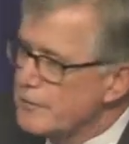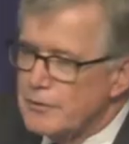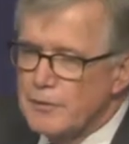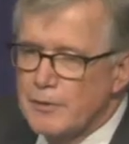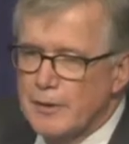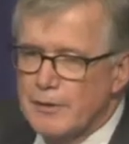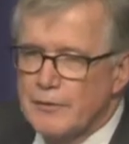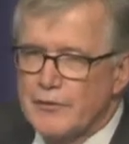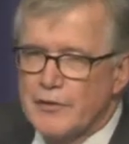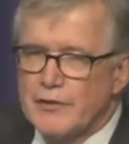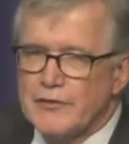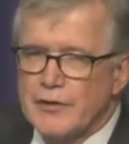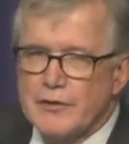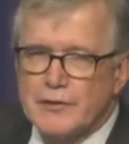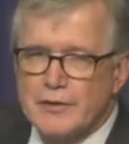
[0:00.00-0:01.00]
to 200
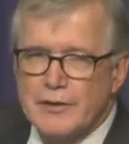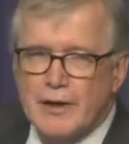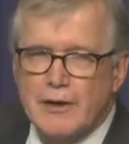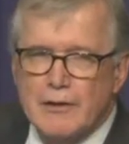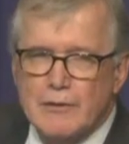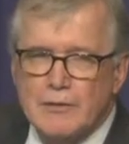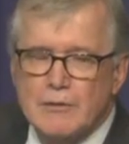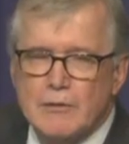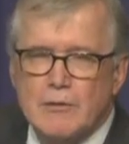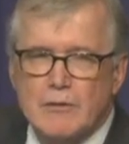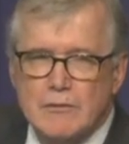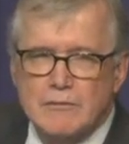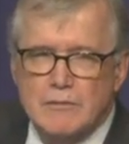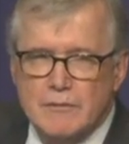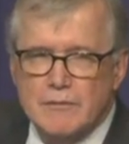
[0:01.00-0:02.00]
cents on the dollar,
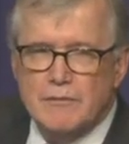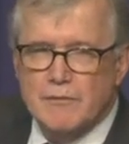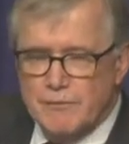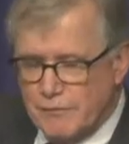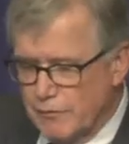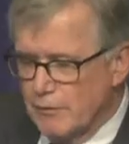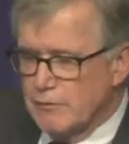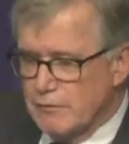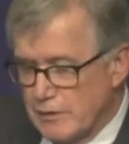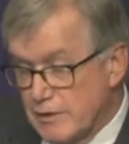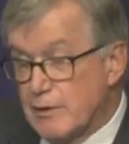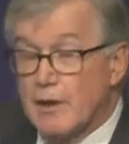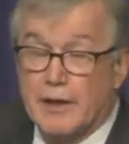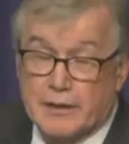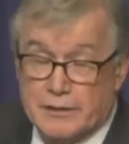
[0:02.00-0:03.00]
or to
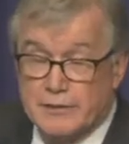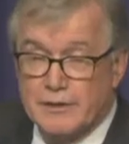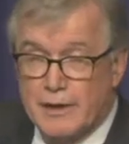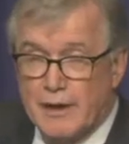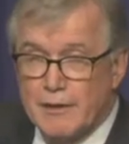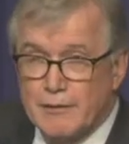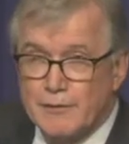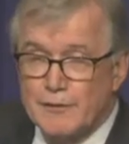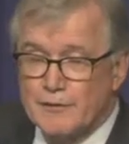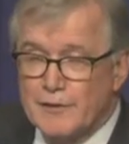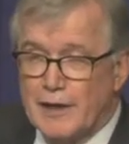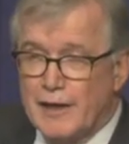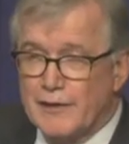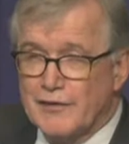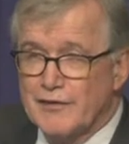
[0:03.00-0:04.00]
collect a dollar of
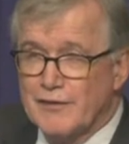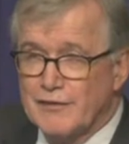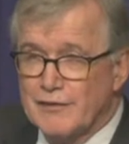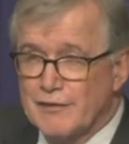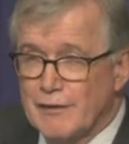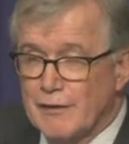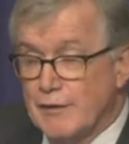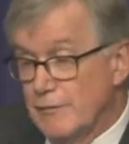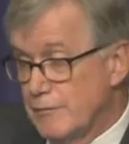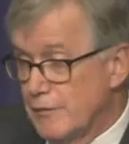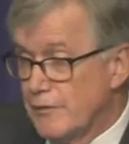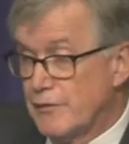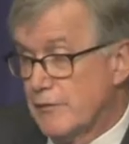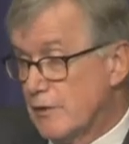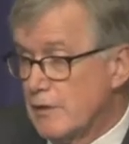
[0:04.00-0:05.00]
taxes,
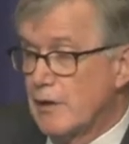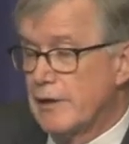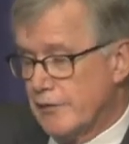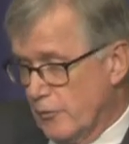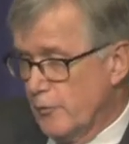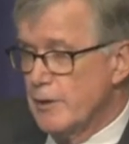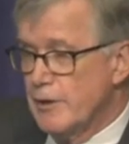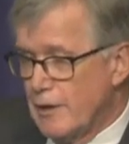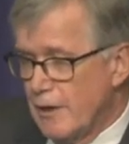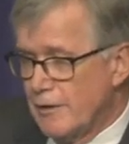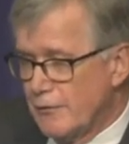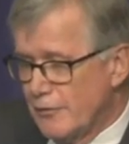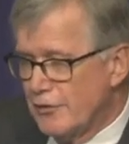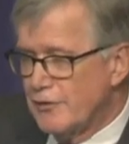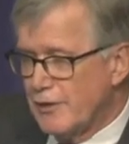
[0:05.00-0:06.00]
collect
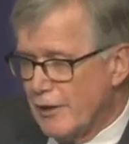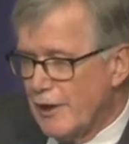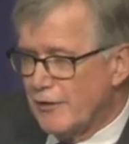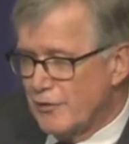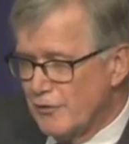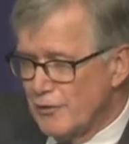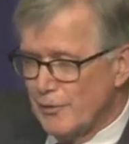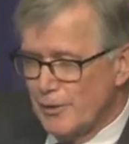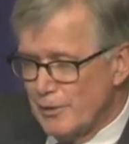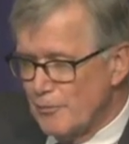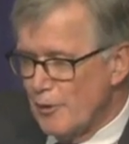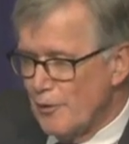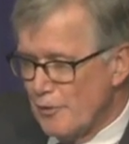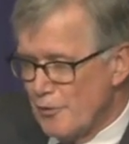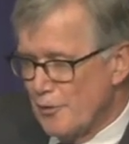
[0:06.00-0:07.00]
$3 in taxes, only
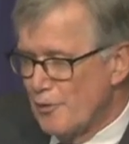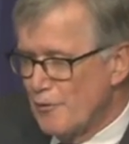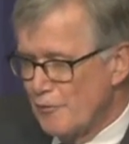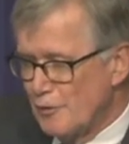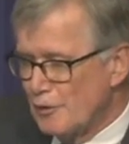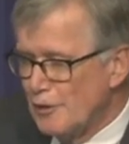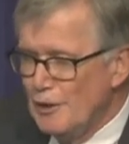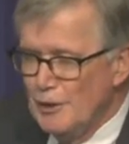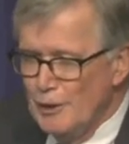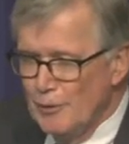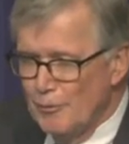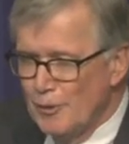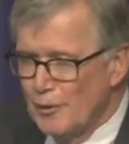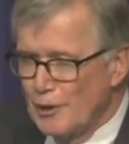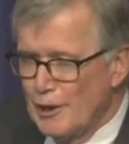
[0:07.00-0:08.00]
one-third of it
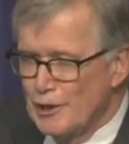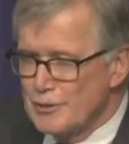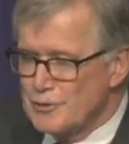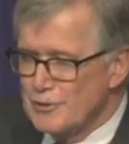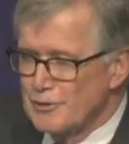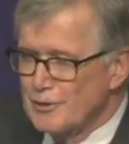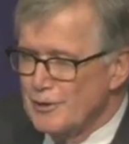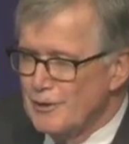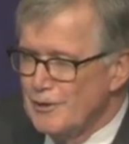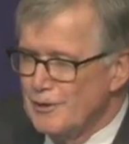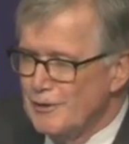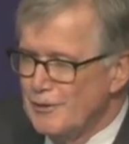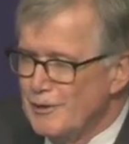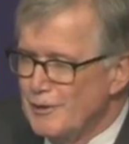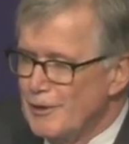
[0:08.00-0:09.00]
will actually,
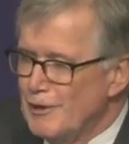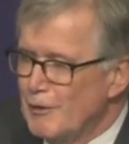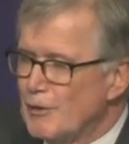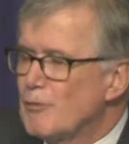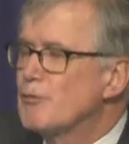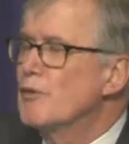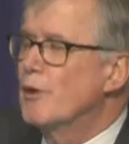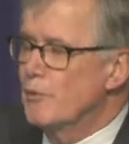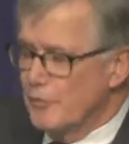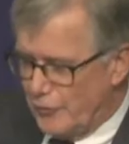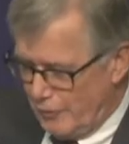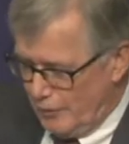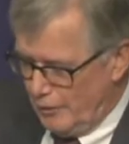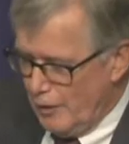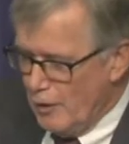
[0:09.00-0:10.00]

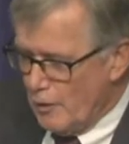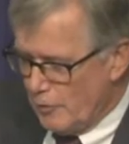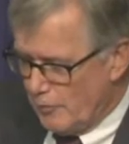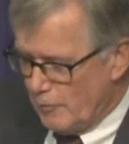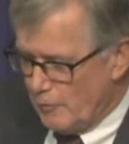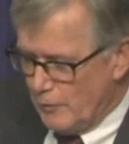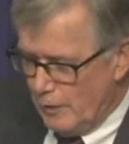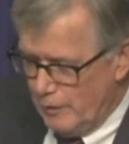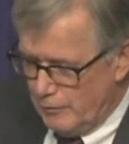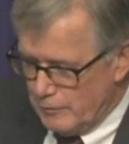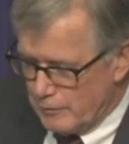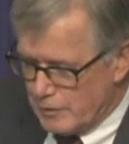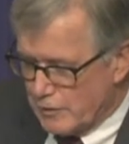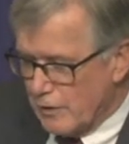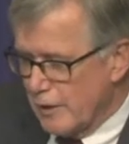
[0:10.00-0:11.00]

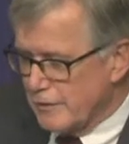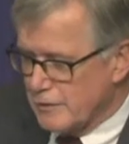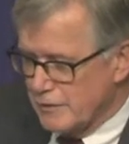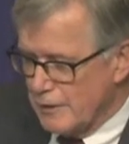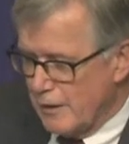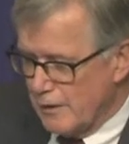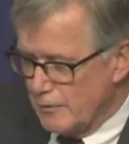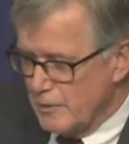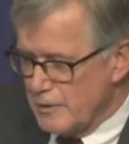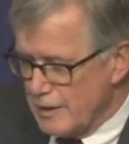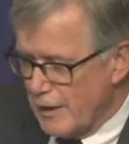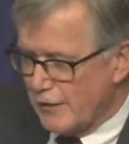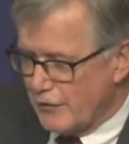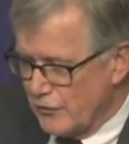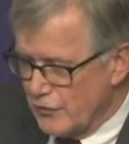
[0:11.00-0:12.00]
to collect a dollar in
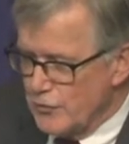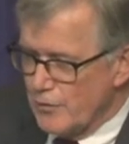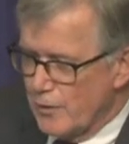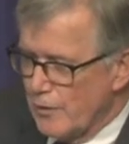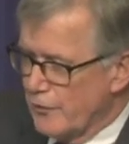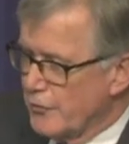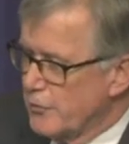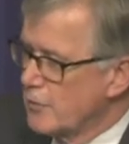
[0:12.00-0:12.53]
taxes, you cost